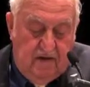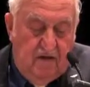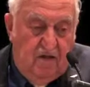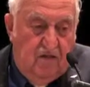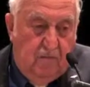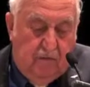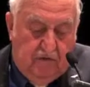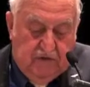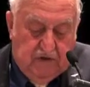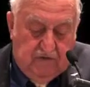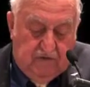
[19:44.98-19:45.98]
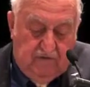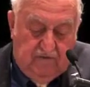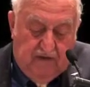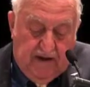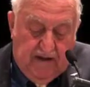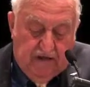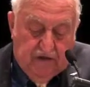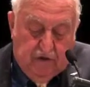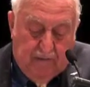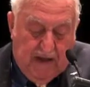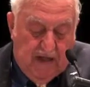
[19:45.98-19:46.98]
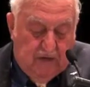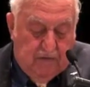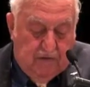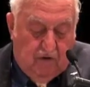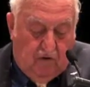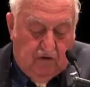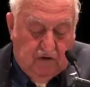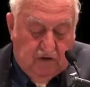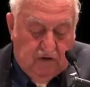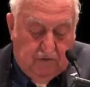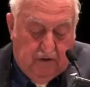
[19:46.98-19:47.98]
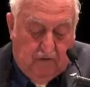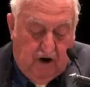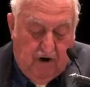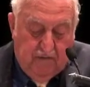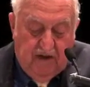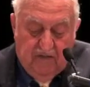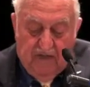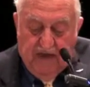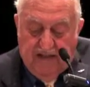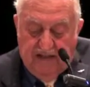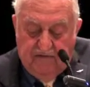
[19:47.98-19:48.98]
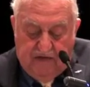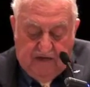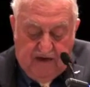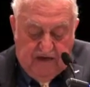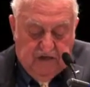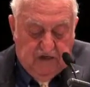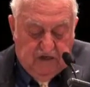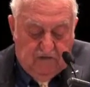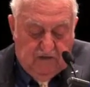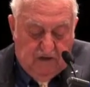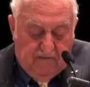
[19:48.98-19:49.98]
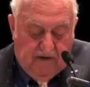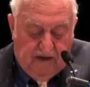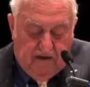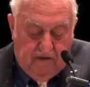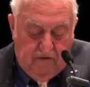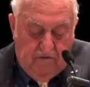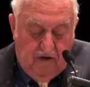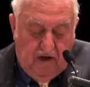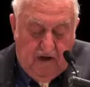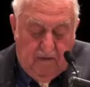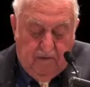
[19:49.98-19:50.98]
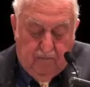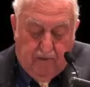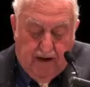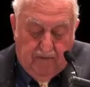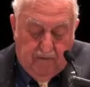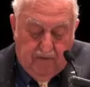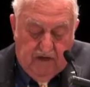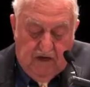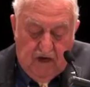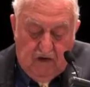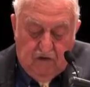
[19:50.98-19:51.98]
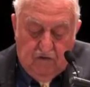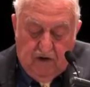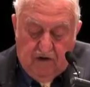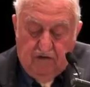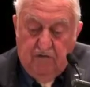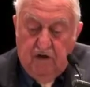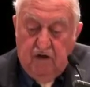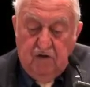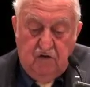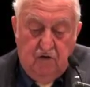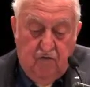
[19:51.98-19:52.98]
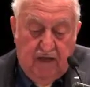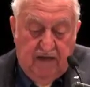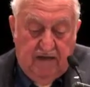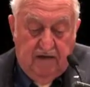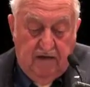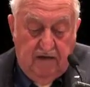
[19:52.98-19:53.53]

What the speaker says: The personal financial management course requirement at the end of the case is of some value, but probably too little, too late.